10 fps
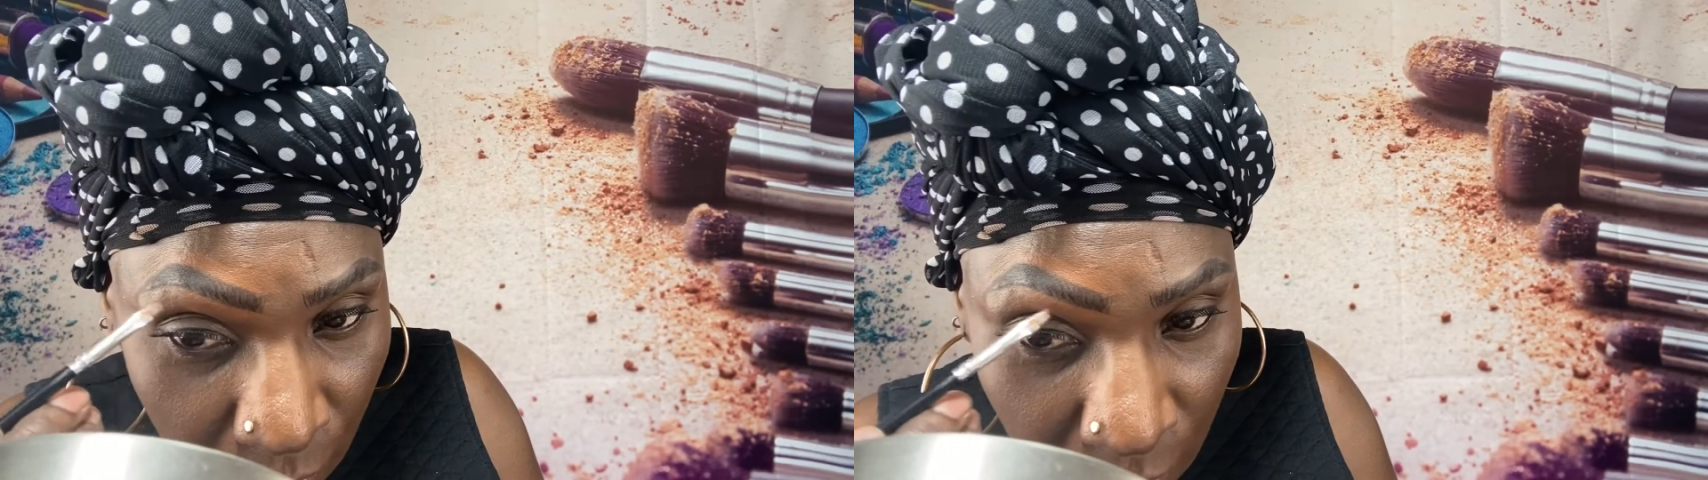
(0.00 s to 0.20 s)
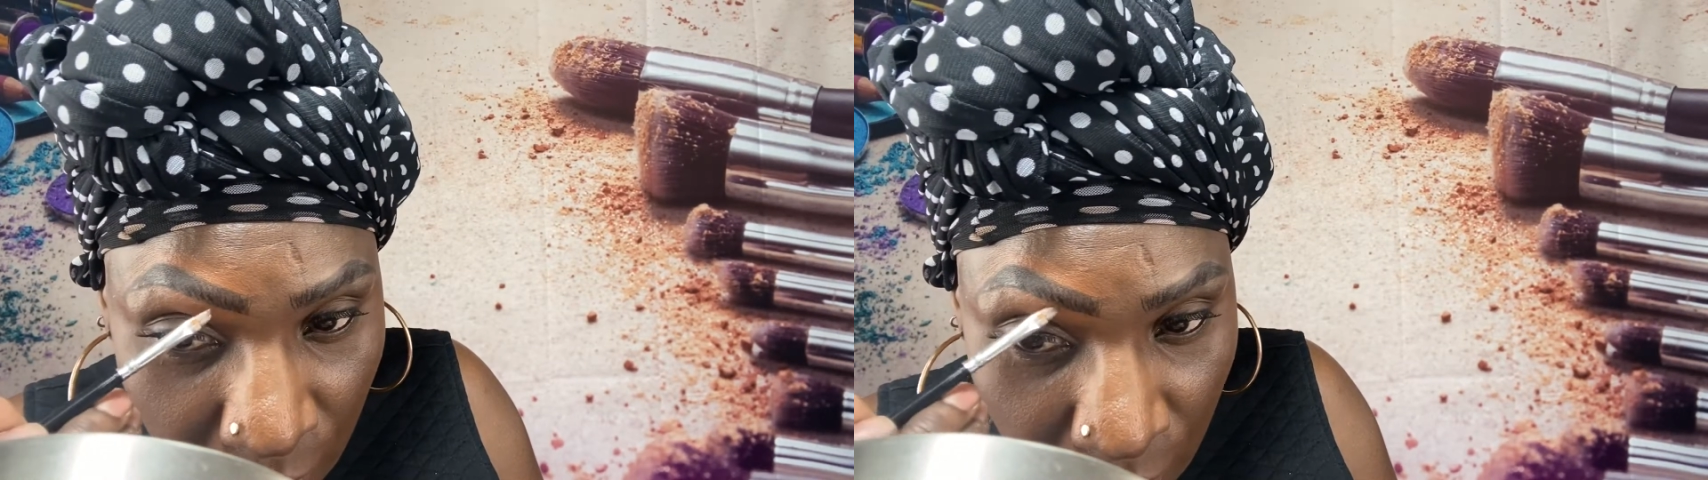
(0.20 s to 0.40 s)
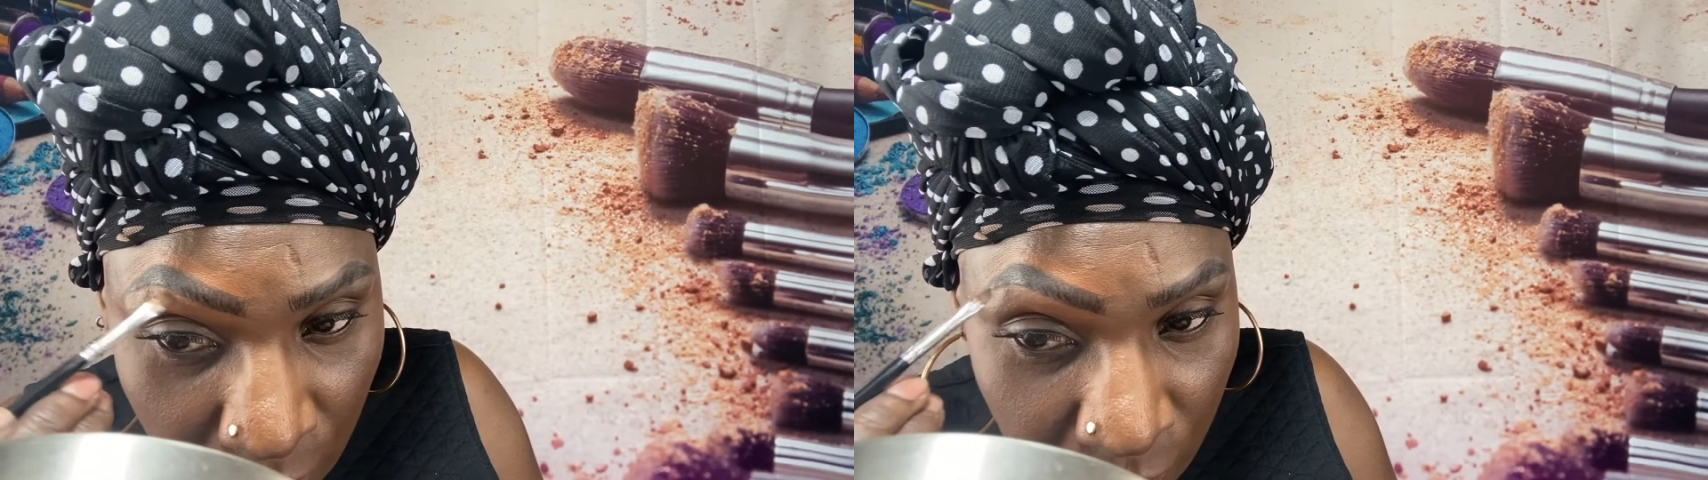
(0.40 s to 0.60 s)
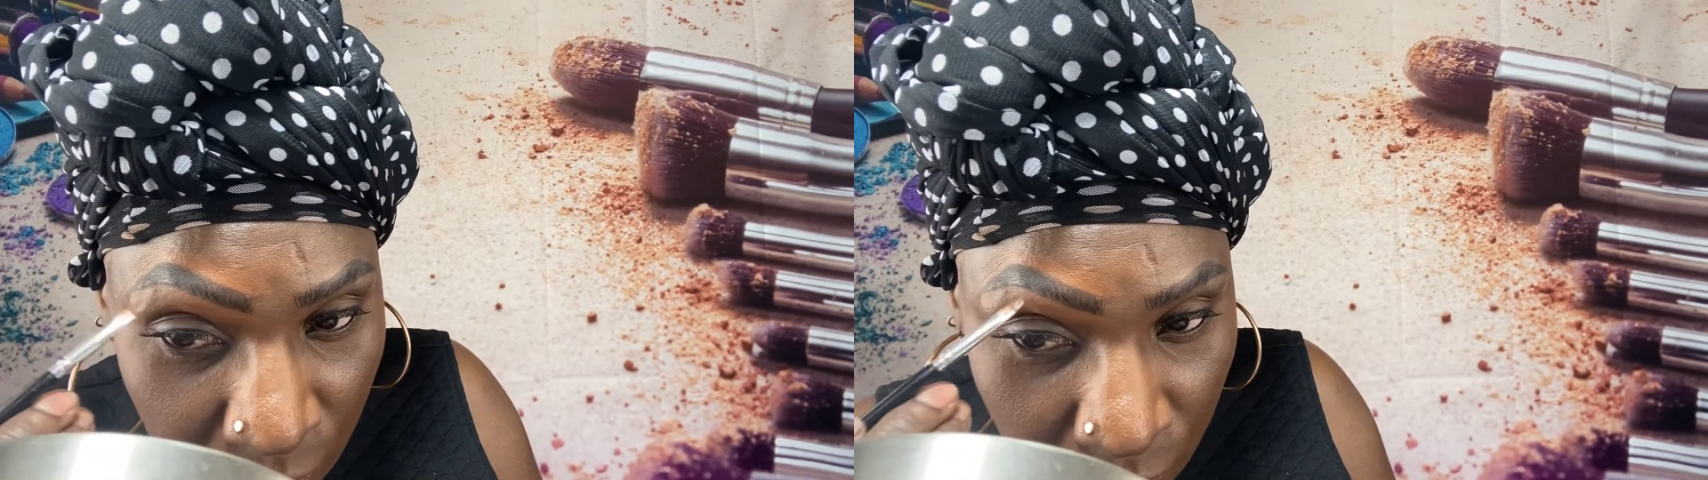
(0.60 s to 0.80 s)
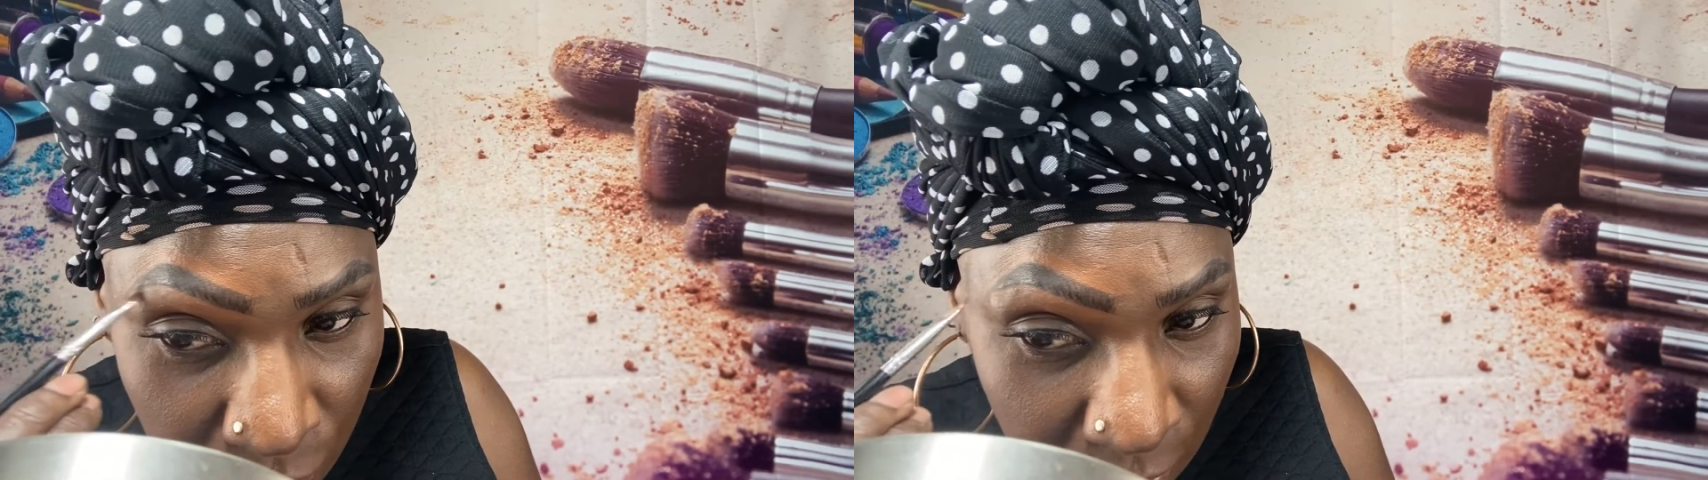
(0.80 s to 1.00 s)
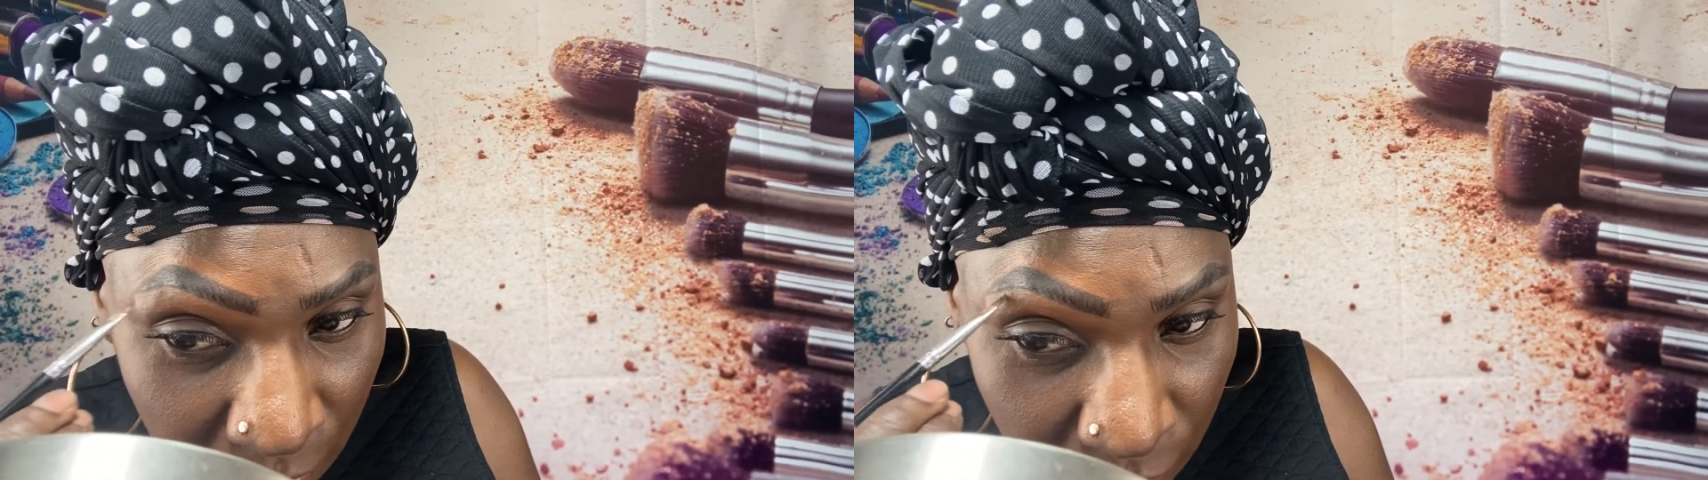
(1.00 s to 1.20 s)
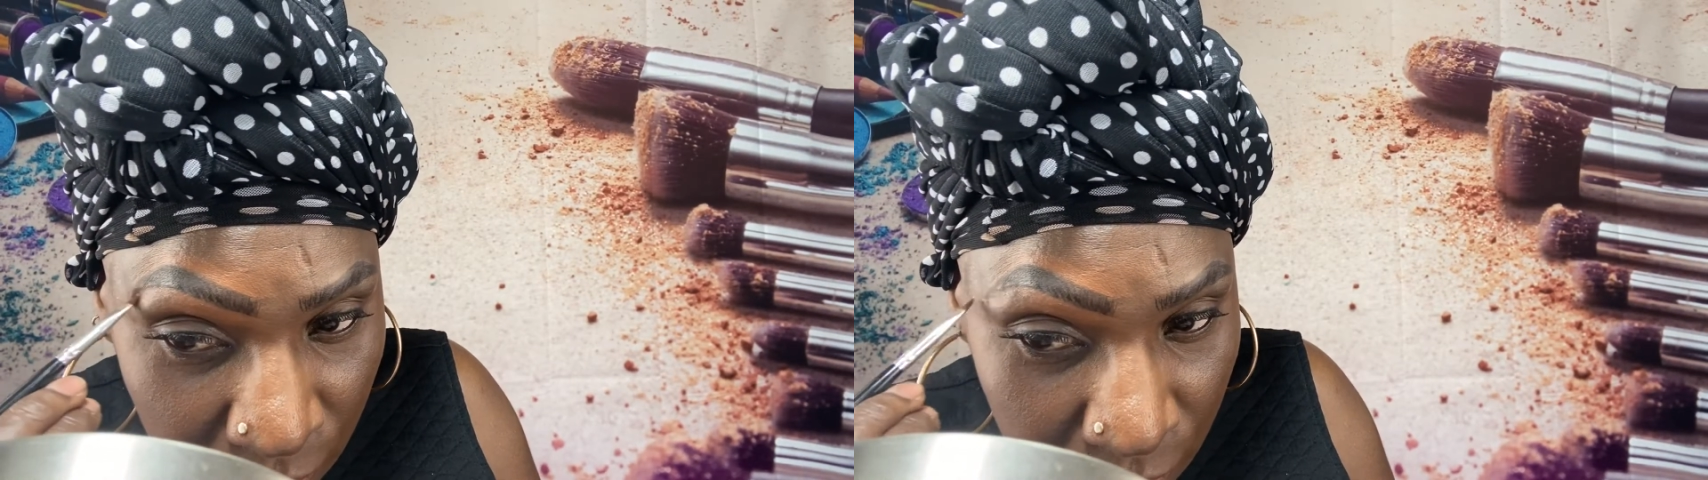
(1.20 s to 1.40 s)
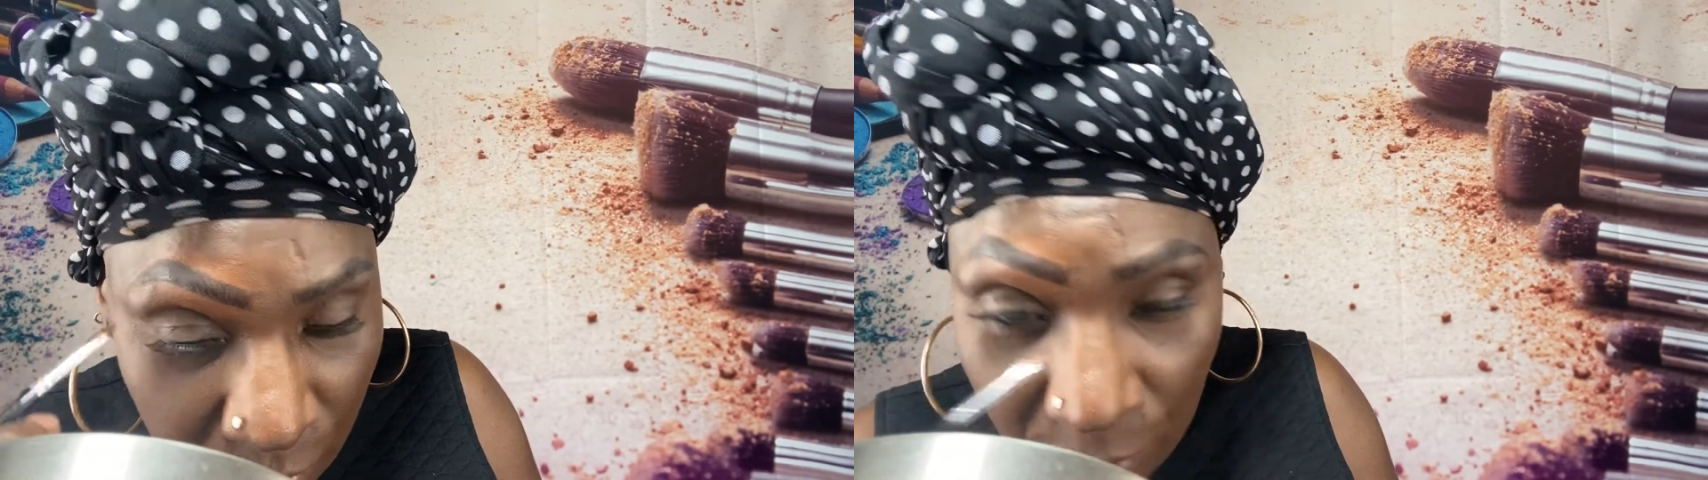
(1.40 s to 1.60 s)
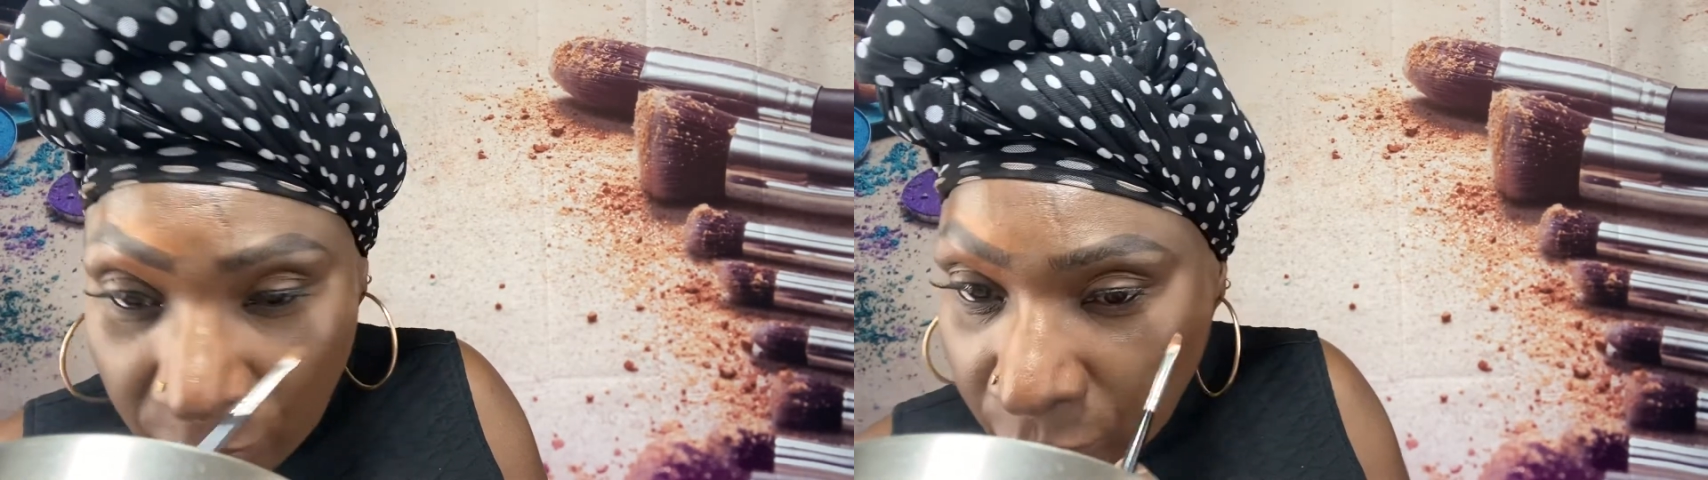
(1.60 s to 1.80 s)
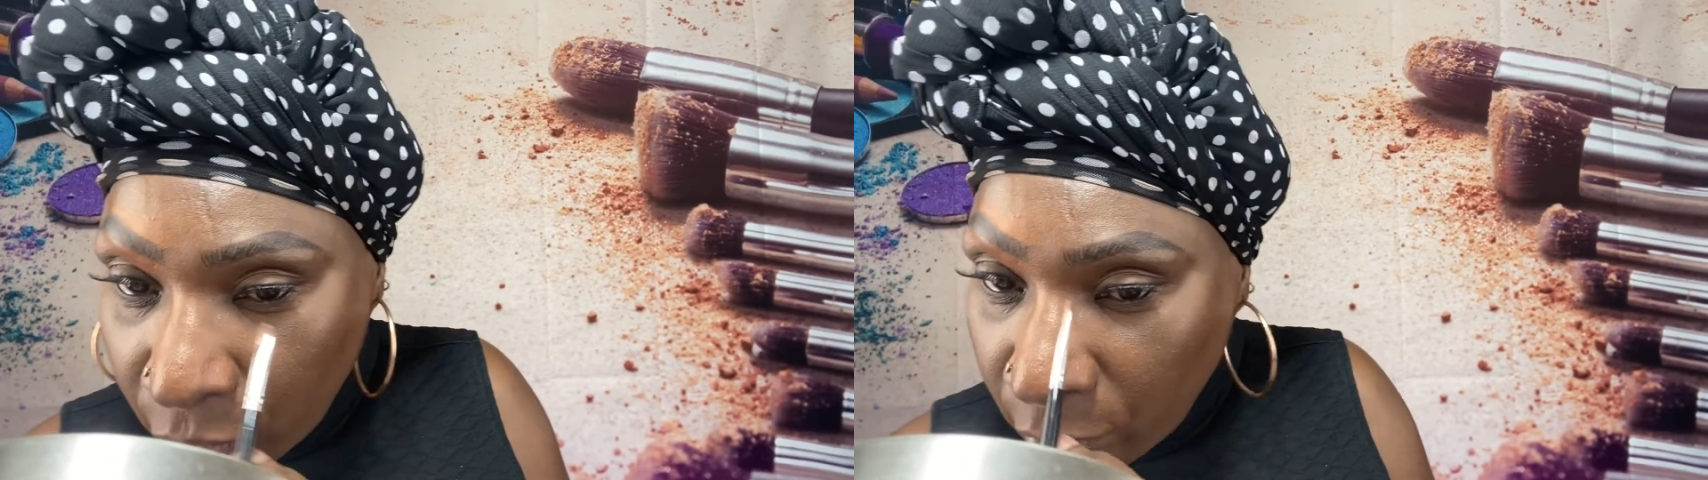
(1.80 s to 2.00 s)
And this is what you have concealer
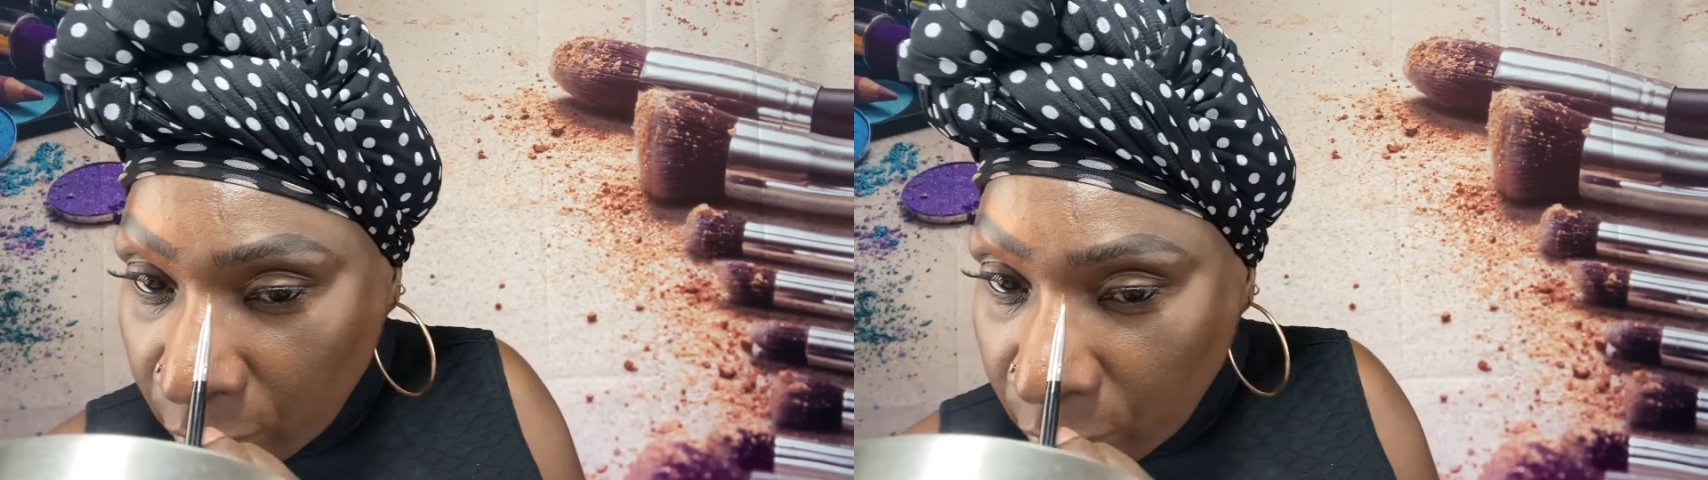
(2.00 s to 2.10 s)
for.